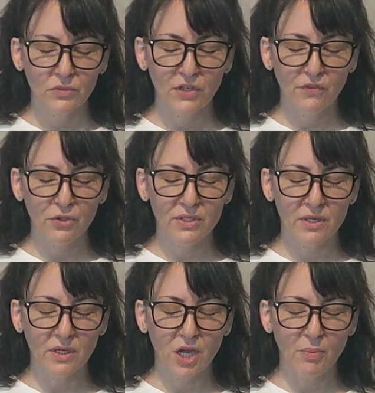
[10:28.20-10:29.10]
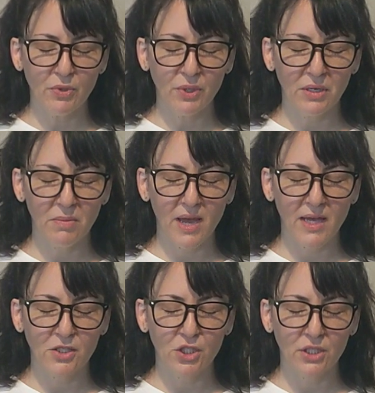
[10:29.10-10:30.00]
If you're sitting up, you can
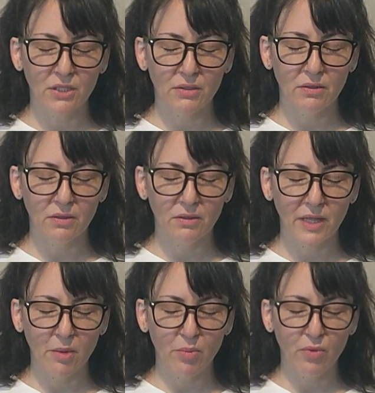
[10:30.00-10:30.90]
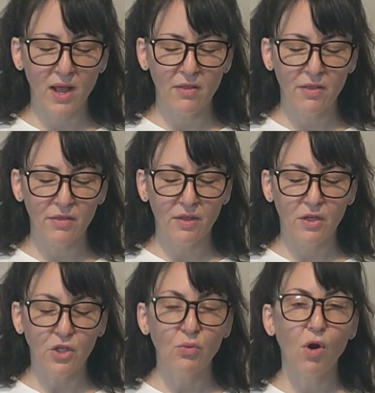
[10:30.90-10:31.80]
imagine that breath,
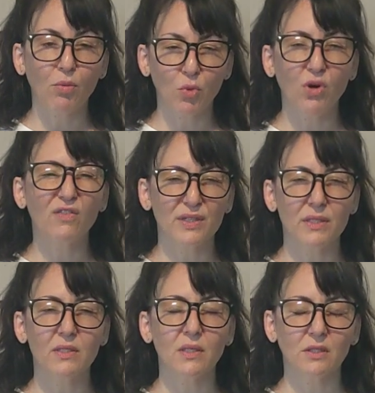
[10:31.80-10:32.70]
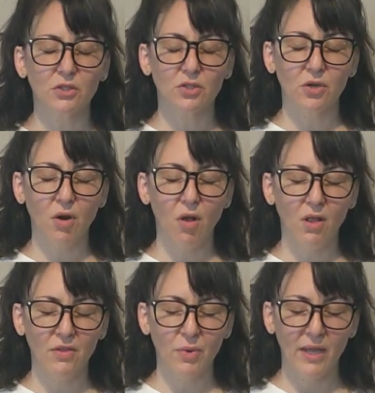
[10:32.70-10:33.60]
you are more of a cylinder
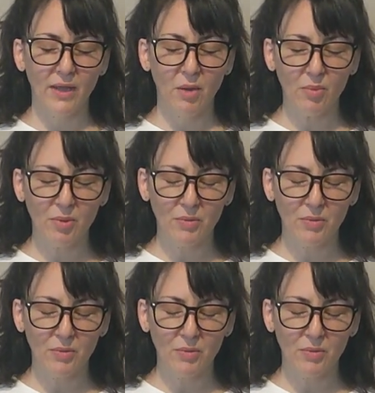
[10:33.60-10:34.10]
all the way up.